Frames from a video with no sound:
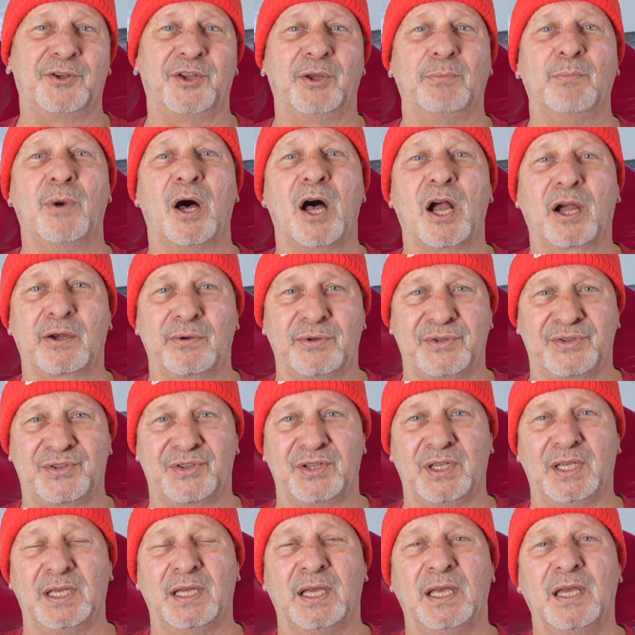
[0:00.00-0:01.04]

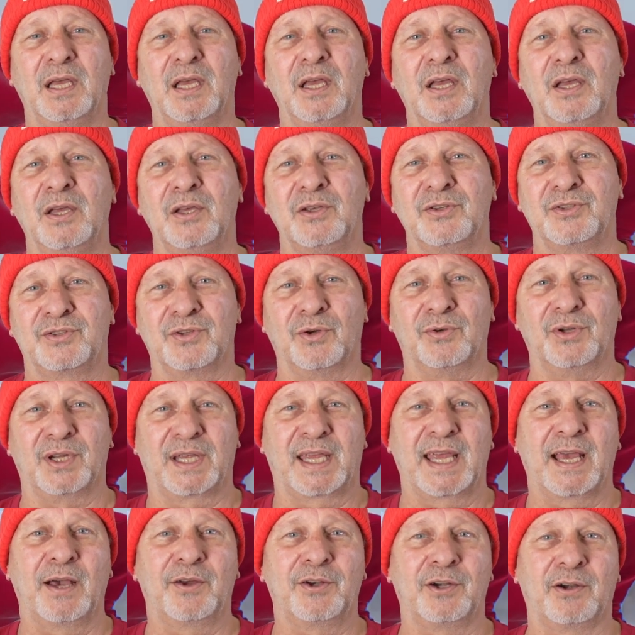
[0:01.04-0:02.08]
democracy. So to
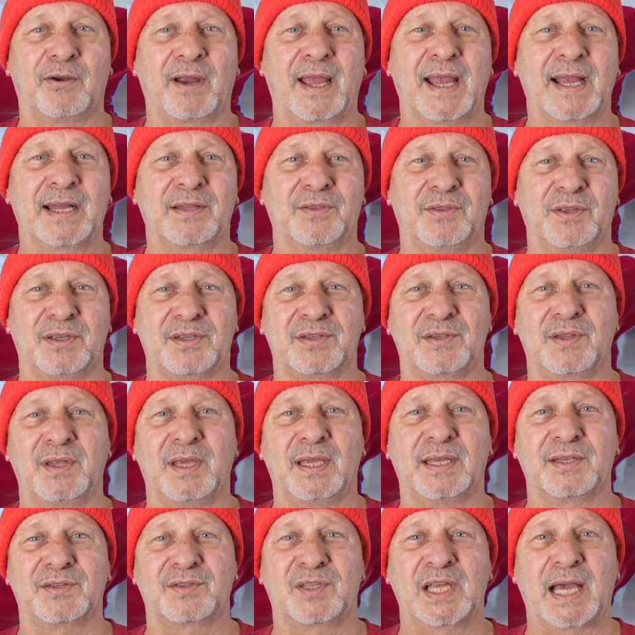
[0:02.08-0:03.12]
counteract this, they
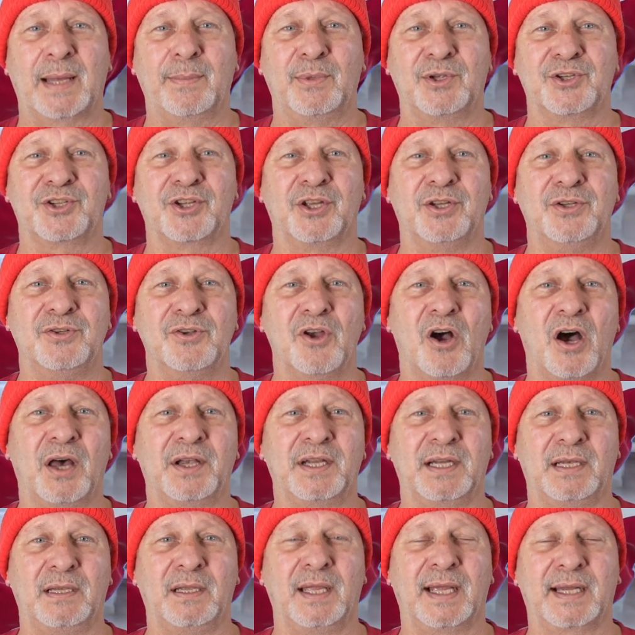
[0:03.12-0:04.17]
established a
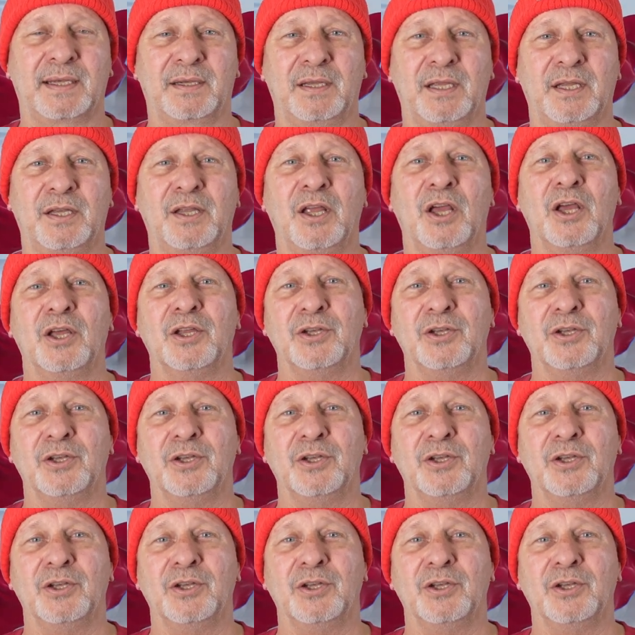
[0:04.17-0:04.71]
non-elected,